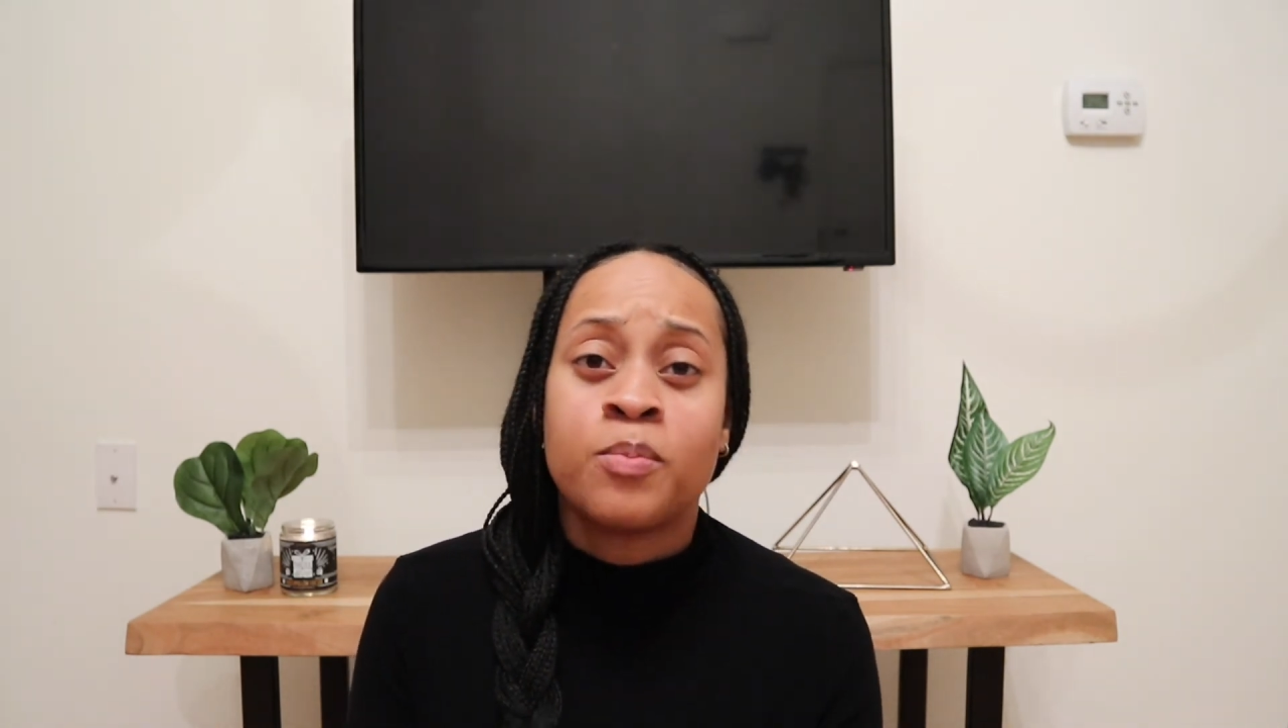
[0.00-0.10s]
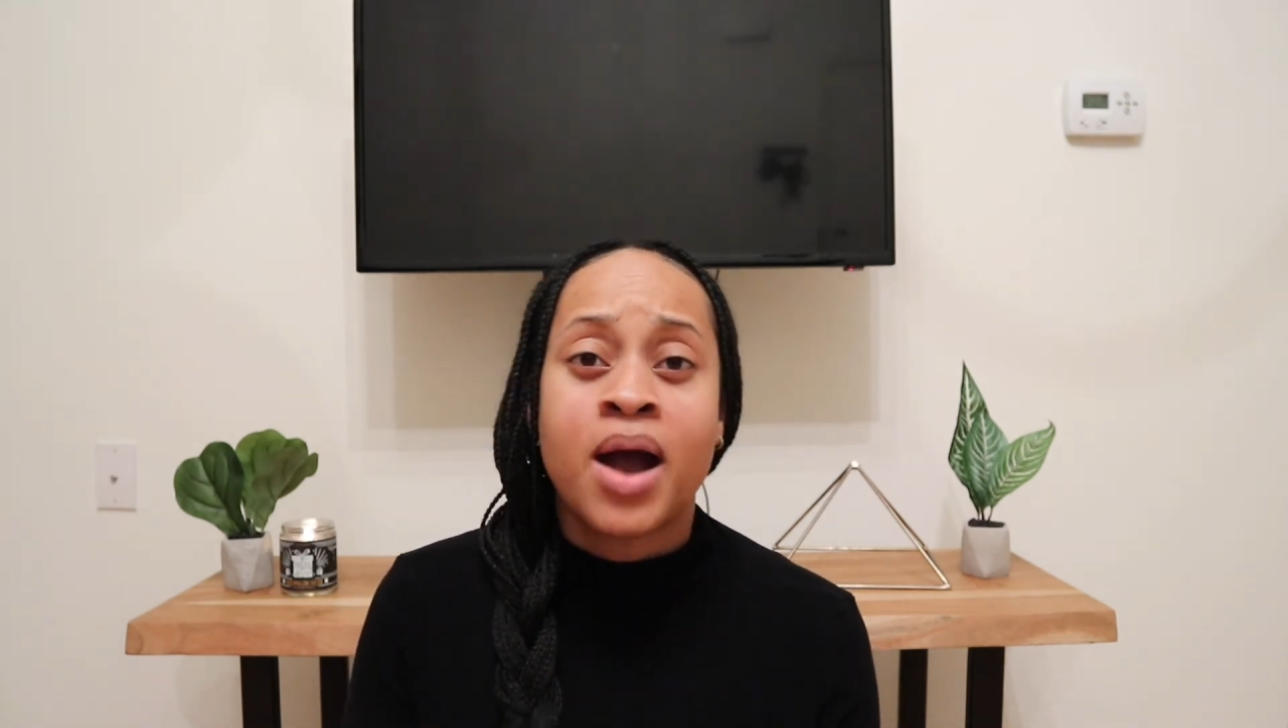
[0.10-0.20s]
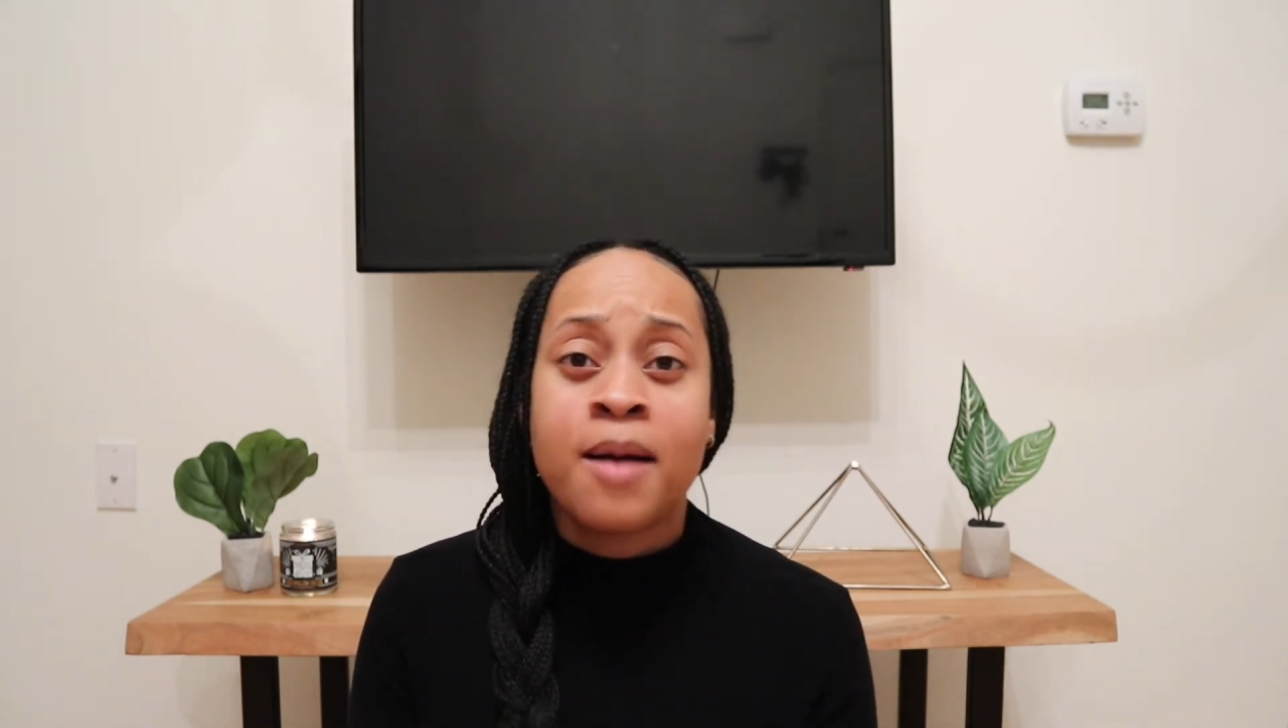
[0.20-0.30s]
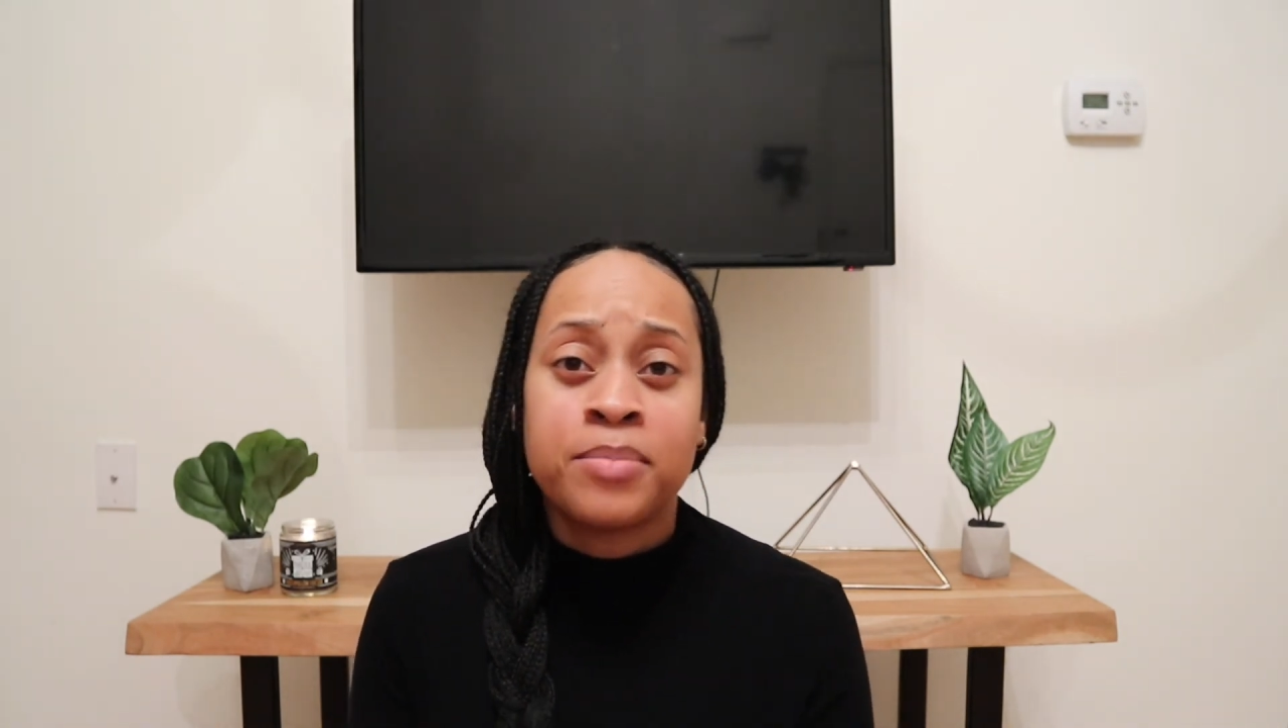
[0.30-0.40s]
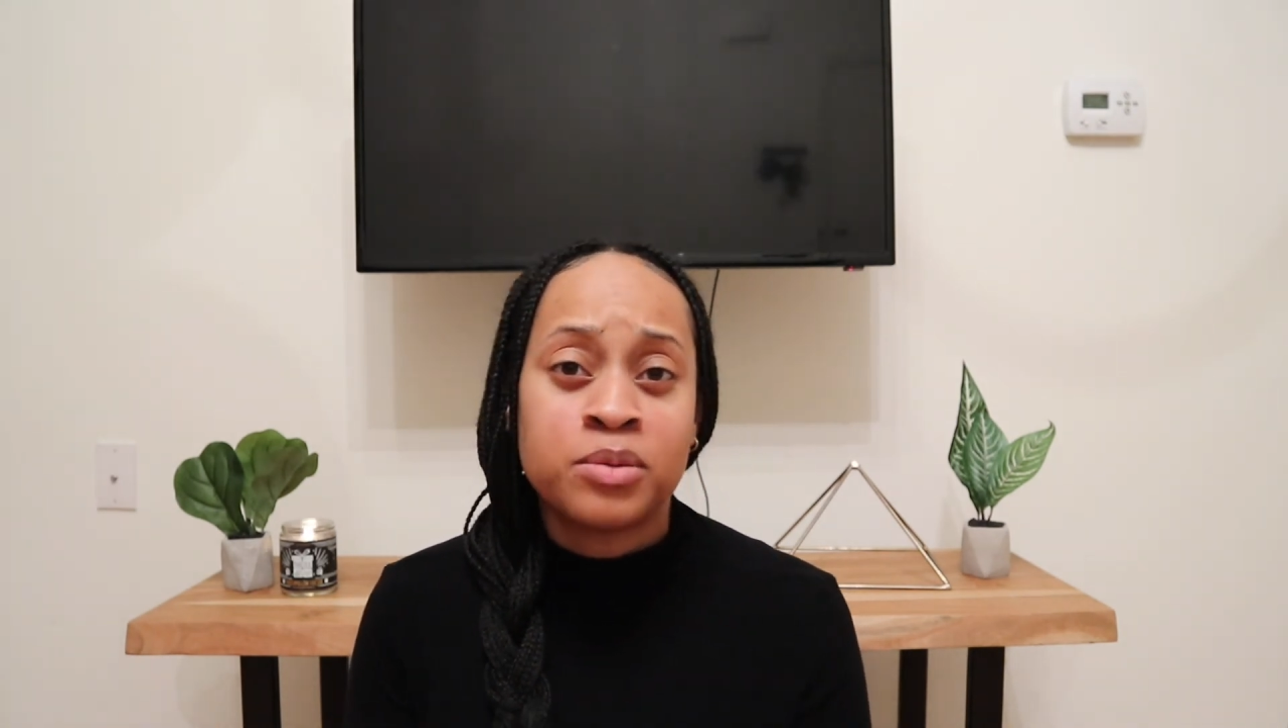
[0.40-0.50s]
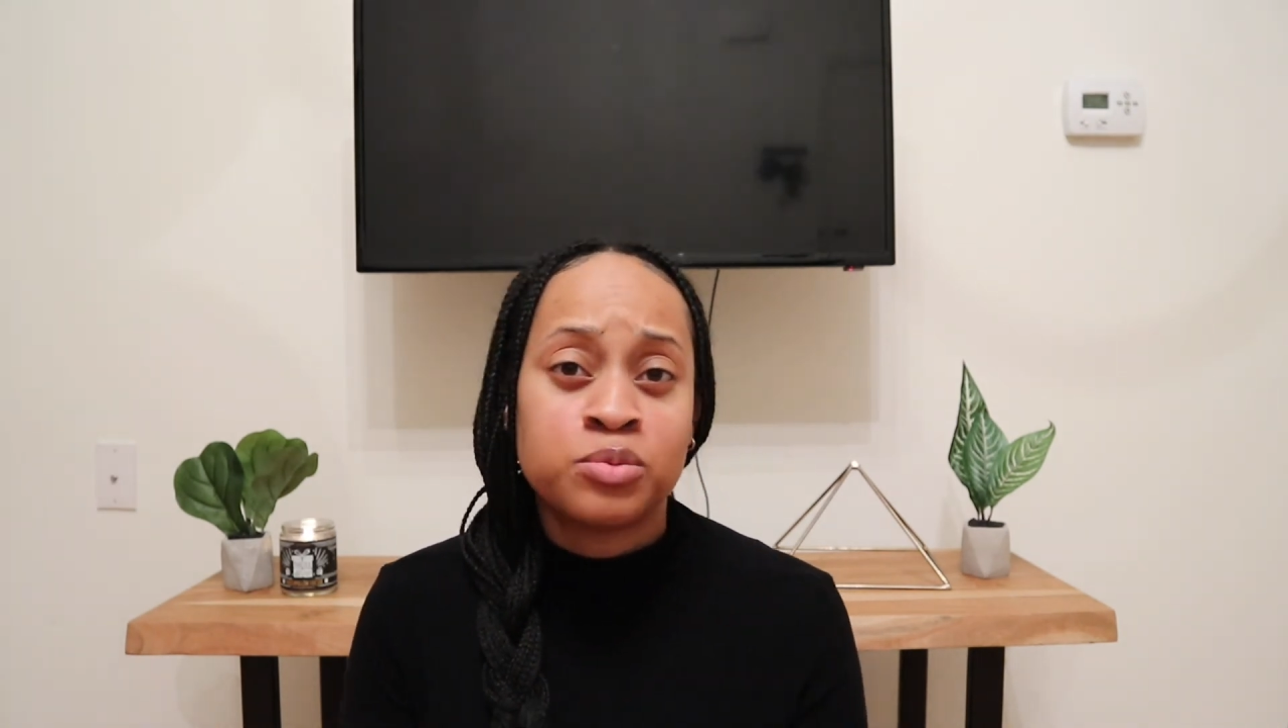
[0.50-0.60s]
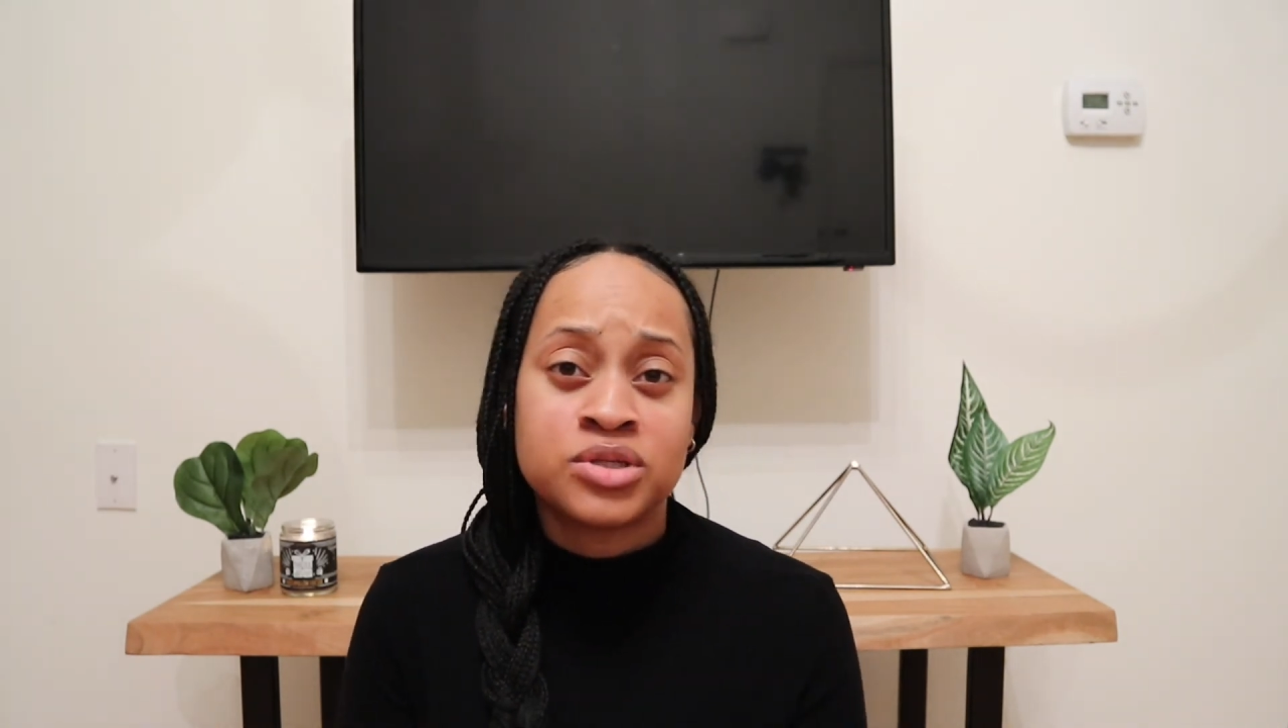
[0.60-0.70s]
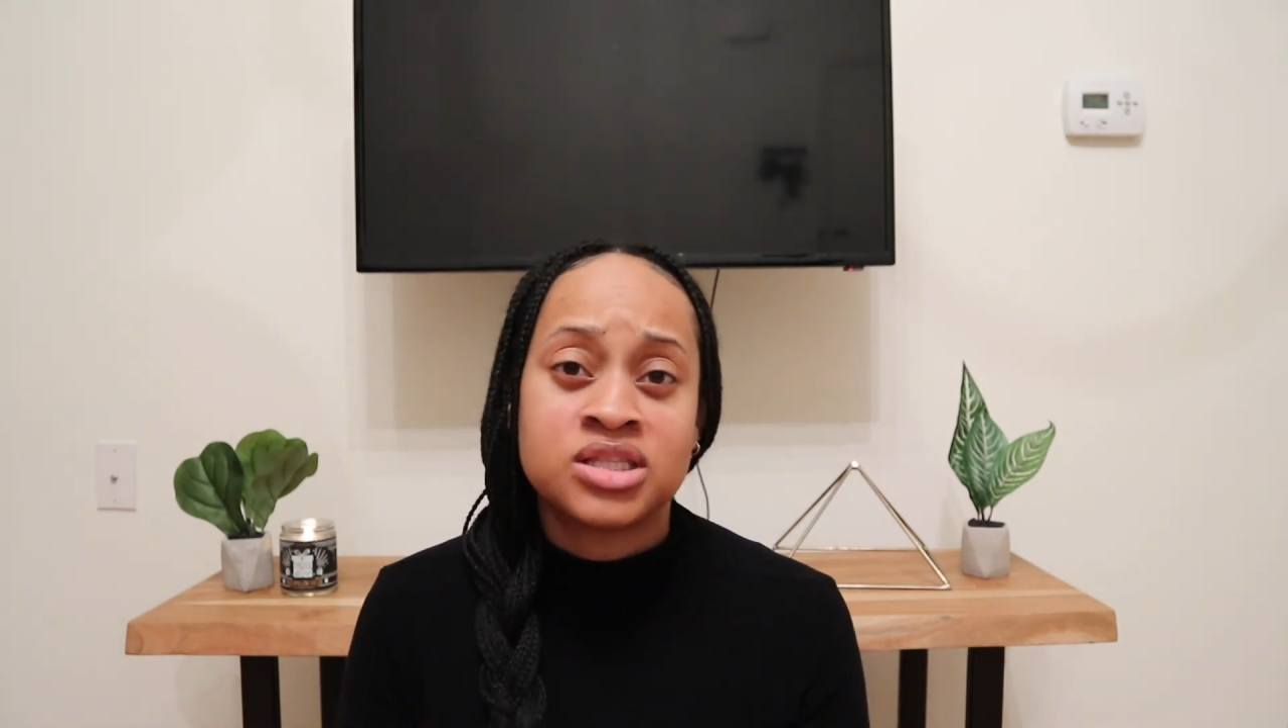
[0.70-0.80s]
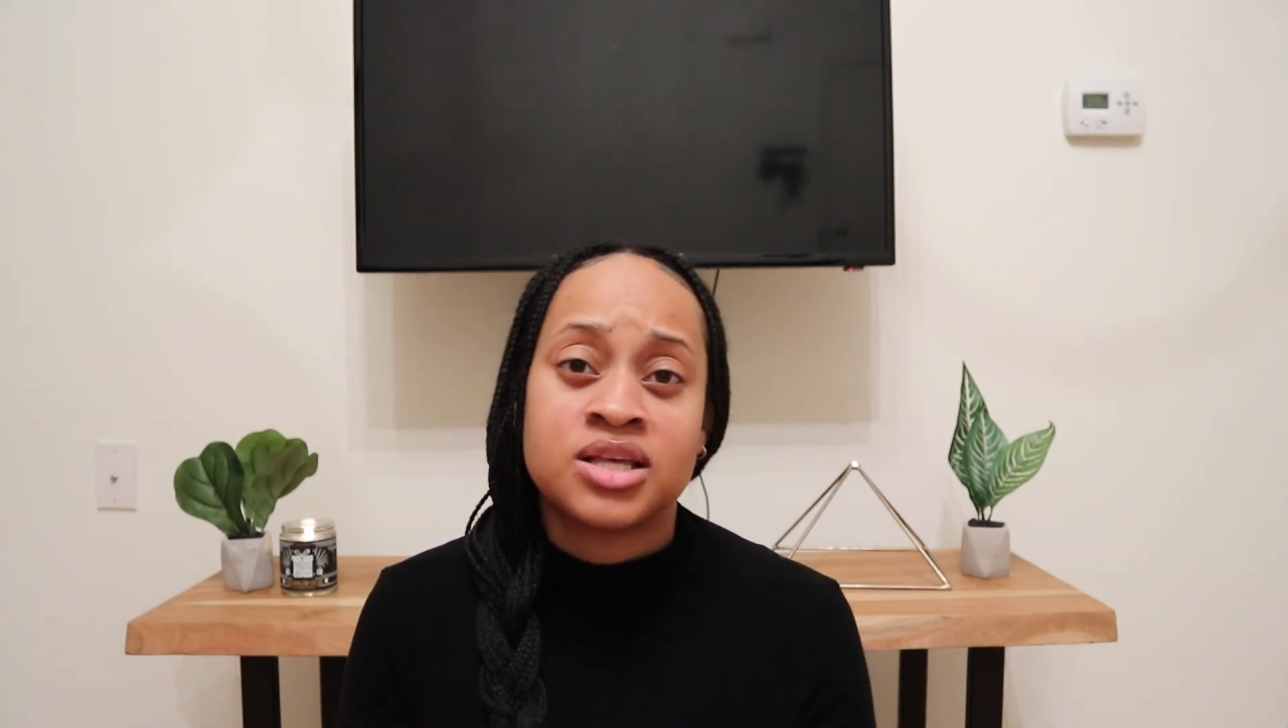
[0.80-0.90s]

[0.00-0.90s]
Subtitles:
pop up with